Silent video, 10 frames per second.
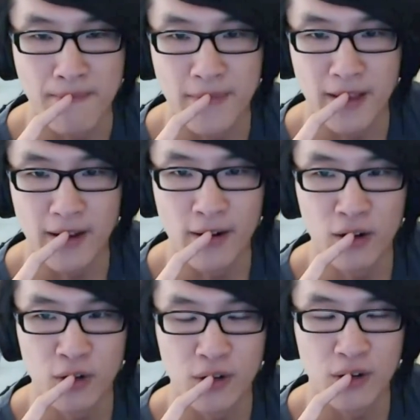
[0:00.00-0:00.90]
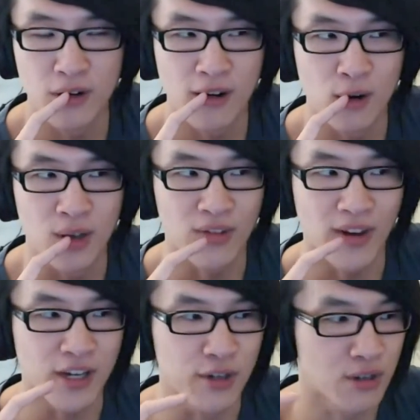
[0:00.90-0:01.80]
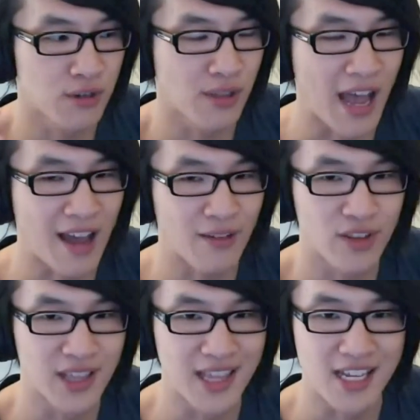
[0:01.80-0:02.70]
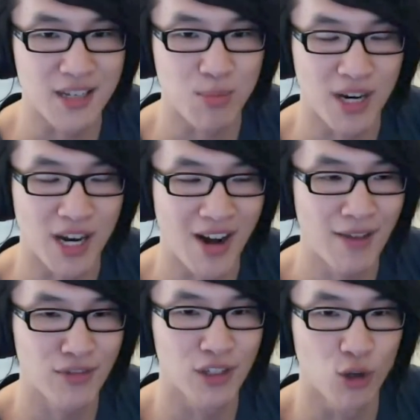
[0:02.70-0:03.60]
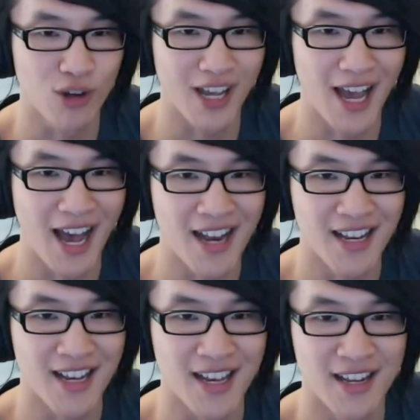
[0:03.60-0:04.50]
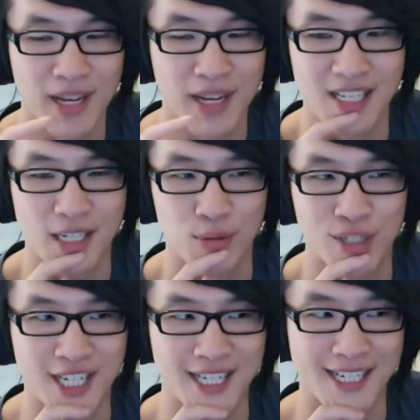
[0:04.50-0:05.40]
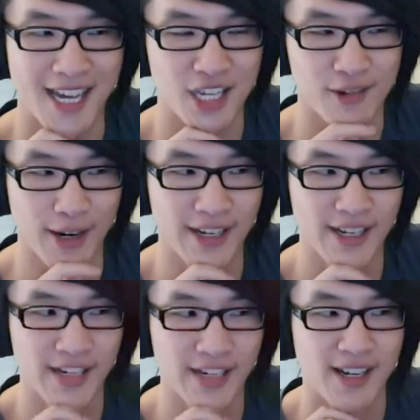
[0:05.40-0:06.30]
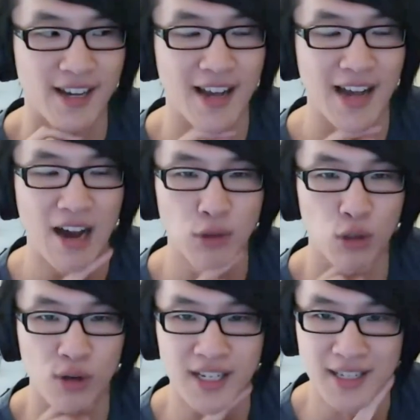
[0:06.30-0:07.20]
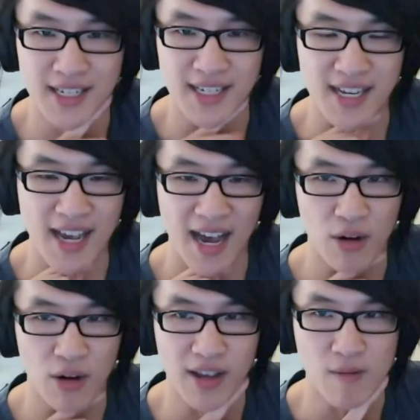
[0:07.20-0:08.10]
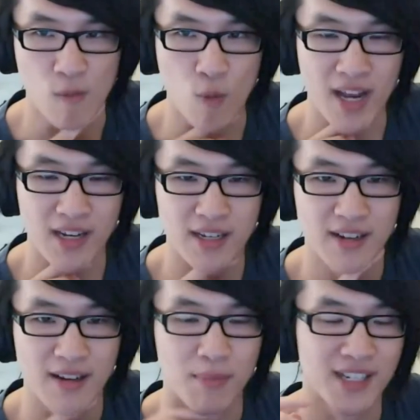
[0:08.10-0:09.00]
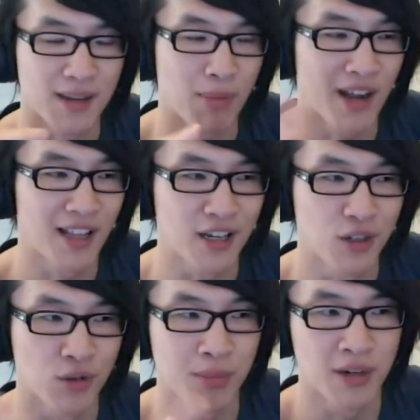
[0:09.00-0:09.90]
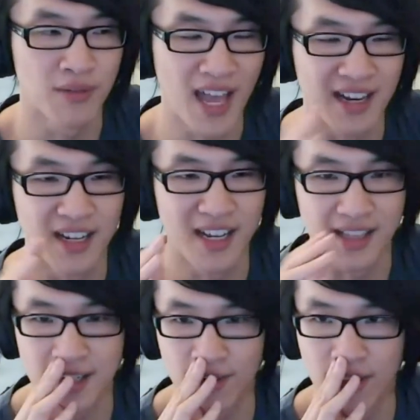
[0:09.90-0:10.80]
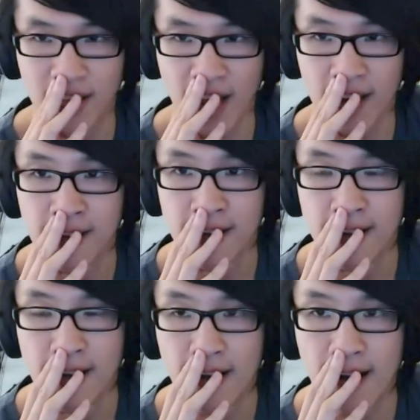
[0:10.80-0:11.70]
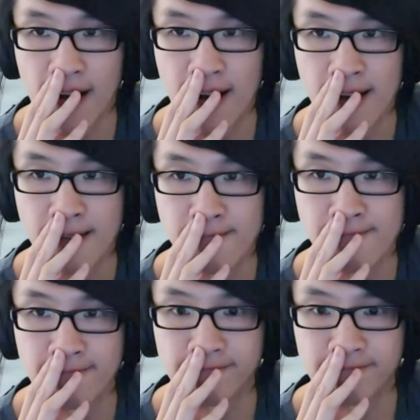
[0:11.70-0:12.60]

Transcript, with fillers: don't know if I should do that for this, but I'll have a look at it because this was just a test run. I'll have a look and see how it went because apparently I can do a bit of editing and stuff like that. Um,